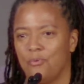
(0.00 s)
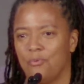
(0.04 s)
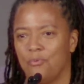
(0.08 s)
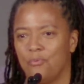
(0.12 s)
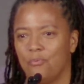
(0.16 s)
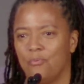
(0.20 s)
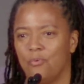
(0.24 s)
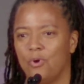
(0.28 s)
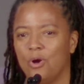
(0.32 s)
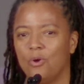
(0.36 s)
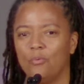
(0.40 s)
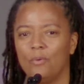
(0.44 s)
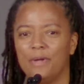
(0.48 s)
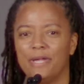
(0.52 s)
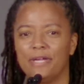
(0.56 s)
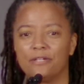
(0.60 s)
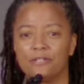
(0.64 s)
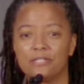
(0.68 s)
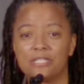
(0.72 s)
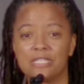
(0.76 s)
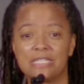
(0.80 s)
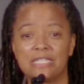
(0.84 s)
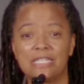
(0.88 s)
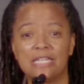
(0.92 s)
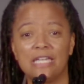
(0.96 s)
What we are
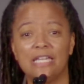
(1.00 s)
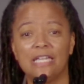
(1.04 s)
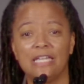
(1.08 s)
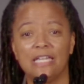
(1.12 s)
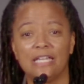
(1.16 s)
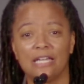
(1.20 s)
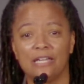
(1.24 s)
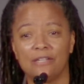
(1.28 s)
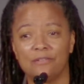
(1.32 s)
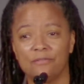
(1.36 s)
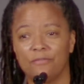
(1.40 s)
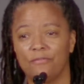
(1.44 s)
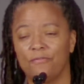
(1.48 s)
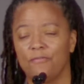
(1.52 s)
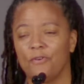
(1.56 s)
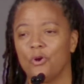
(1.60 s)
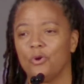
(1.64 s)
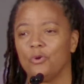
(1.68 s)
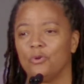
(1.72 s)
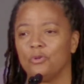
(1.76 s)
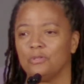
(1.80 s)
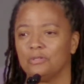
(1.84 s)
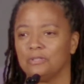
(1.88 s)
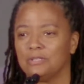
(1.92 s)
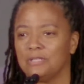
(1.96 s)
seeing
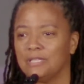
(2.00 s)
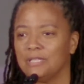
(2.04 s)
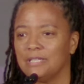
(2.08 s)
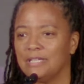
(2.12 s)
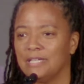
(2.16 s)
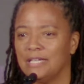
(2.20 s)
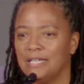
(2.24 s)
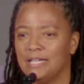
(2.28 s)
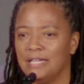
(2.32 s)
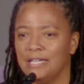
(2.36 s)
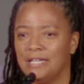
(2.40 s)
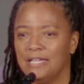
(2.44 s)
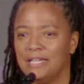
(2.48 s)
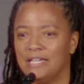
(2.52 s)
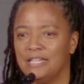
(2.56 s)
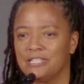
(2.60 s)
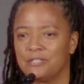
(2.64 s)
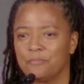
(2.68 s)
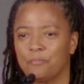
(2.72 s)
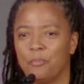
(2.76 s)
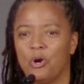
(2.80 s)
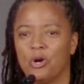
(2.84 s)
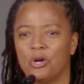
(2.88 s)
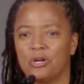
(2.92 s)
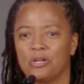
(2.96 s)
unfold is
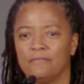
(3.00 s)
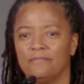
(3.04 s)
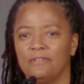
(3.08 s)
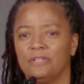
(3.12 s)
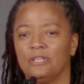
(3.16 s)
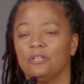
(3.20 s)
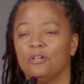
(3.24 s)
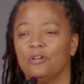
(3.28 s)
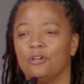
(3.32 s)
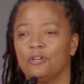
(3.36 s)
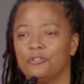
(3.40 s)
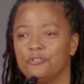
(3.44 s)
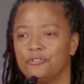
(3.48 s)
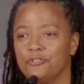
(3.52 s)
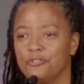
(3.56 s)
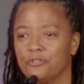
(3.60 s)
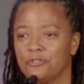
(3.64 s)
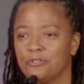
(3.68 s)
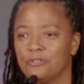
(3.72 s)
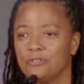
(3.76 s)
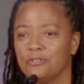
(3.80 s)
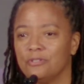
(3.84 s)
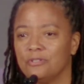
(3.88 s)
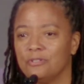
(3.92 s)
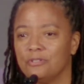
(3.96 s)
part of a
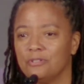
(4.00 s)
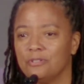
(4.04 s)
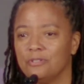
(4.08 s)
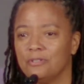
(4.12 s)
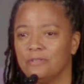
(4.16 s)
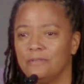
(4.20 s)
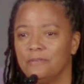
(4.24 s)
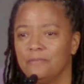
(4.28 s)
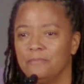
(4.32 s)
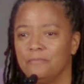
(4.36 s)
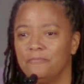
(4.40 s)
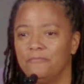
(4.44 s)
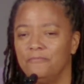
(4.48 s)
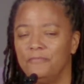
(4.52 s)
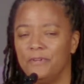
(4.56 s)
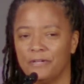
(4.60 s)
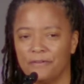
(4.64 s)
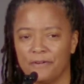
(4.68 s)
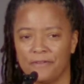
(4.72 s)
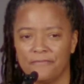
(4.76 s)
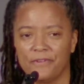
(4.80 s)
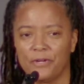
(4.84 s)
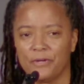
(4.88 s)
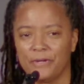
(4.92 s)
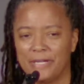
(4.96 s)
larger,
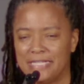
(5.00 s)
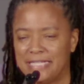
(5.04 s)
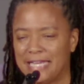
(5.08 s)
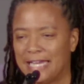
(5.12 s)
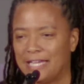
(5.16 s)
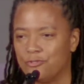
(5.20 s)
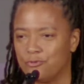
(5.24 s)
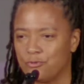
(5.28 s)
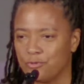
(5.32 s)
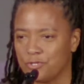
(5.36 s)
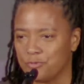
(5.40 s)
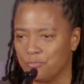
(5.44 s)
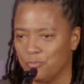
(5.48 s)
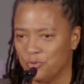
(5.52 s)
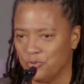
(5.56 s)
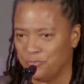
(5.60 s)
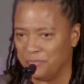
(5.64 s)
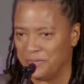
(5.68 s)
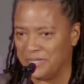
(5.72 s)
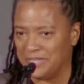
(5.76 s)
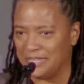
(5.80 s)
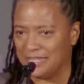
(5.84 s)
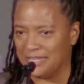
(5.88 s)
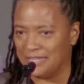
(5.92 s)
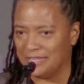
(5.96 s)
very, very dangerous
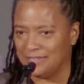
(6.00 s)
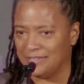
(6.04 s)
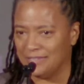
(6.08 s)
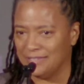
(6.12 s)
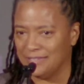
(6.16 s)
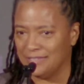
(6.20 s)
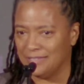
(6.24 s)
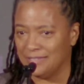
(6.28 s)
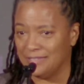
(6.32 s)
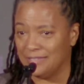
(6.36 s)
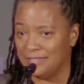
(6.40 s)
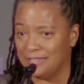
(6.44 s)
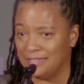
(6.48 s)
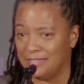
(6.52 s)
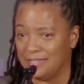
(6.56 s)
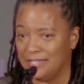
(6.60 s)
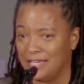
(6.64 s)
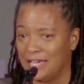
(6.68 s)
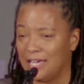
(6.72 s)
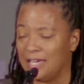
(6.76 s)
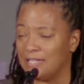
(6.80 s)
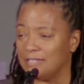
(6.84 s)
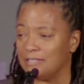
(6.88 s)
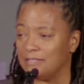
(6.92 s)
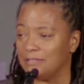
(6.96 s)
movement
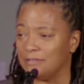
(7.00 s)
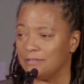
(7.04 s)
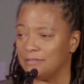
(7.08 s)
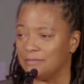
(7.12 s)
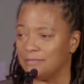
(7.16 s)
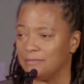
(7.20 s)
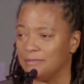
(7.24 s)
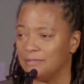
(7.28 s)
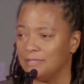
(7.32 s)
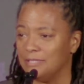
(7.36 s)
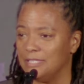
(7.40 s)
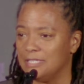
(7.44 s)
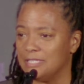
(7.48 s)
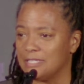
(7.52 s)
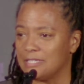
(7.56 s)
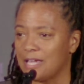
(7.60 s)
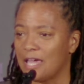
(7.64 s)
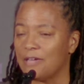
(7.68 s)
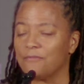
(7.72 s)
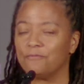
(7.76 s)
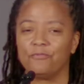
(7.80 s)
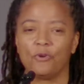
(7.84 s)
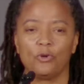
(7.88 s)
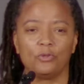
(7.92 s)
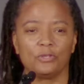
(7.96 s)
that is
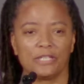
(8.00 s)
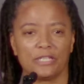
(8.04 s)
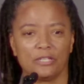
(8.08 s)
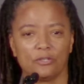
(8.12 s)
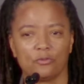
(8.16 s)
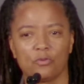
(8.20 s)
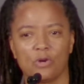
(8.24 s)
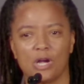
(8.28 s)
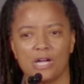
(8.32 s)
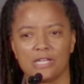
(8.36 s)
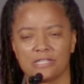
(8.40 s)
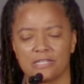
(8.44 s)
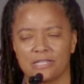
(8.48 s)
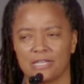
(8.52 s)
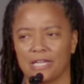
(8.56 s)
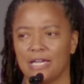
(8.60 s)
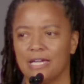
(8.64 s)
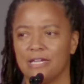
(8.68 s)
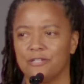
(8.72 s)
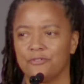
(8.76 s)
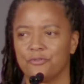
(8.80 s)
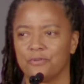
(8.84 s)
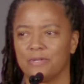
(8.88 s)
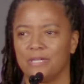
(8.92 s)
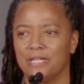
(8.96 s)
unfolding across the
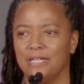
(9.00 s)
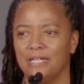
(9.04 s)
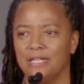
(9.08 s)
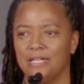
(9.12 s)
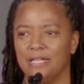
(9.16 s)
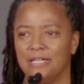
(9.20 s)
country.